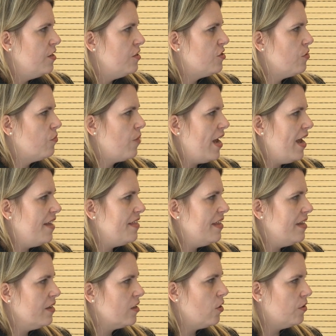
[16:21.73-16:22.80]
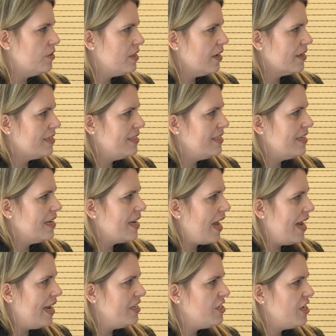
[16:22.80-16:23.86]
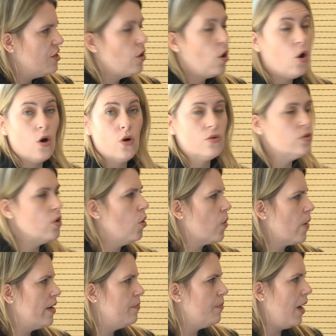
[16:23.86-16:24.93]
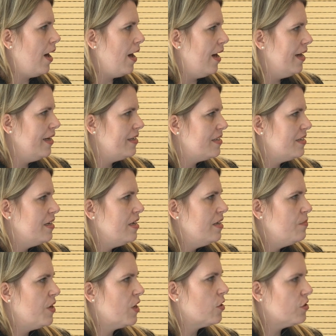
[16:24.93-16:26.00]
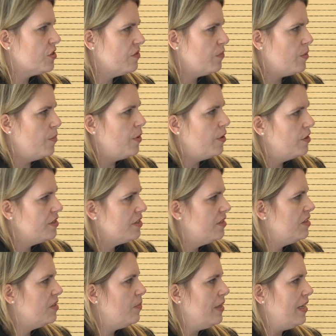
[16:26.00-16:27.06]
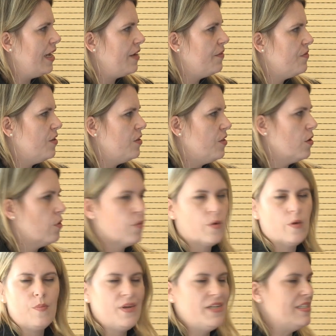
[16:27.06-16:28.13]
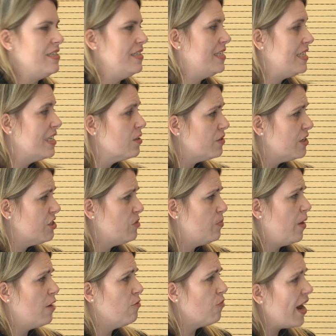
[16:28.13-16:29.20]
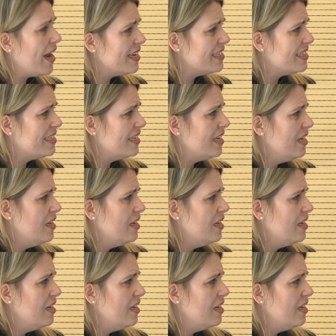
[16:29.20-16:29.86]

so where the conduct is engaged in whole or in part because of the person's belief that the group is distinguished by race,